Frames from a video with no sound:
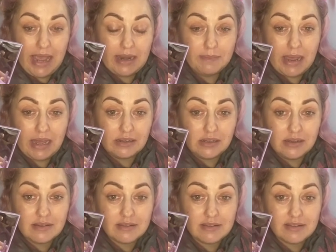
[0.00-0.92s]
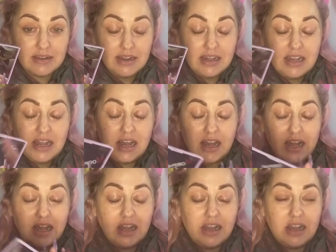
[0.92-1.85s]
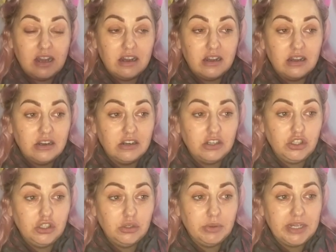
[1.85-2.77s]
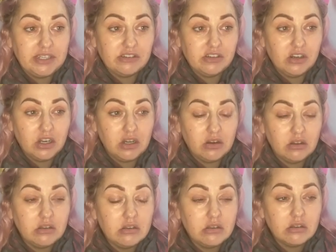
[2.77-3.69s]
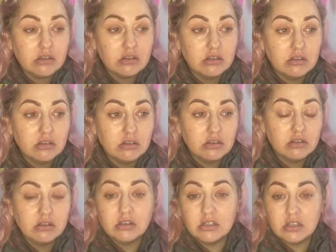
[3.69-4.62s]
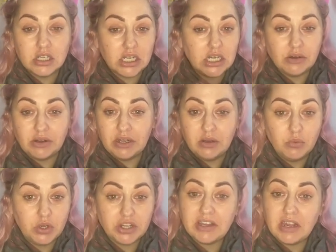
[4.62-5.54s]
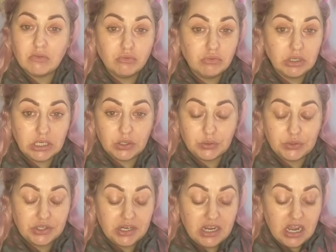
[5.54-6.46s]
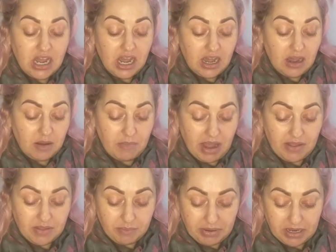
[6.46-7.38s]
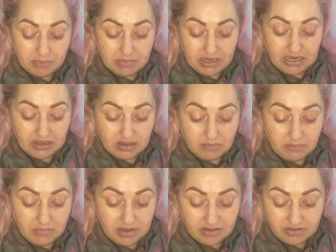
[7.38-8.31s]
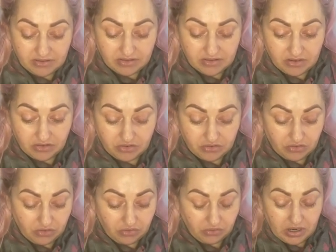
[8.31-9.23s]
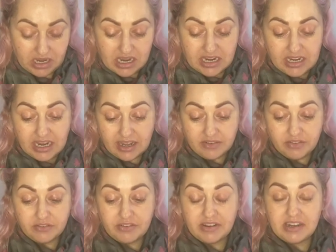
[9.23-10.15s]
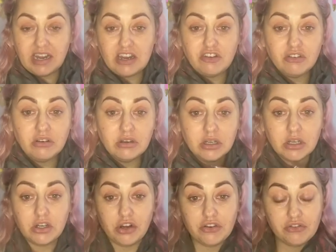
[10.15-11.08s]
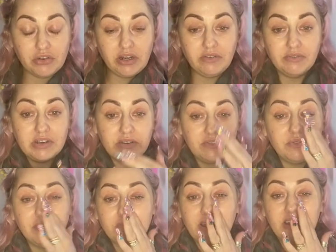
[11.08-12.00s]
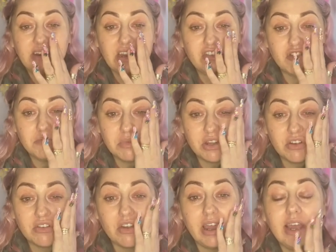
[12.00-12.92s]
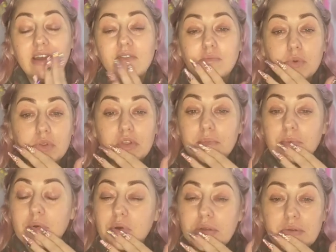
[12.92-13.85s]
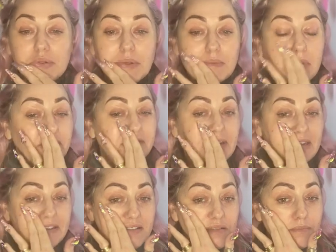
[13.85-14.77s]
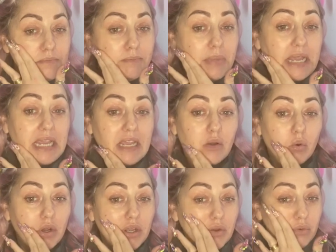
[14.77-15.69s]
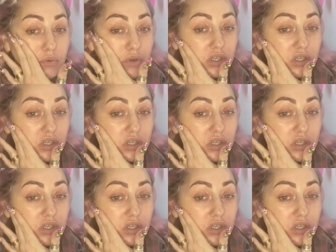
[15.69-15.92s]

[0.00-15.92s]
palettes are US $9. So anyway, works out really good. And the pigment in them is just so strong. Now for foundation, I'm going to go straight into foundation because I have put some oil on my face, some bee oil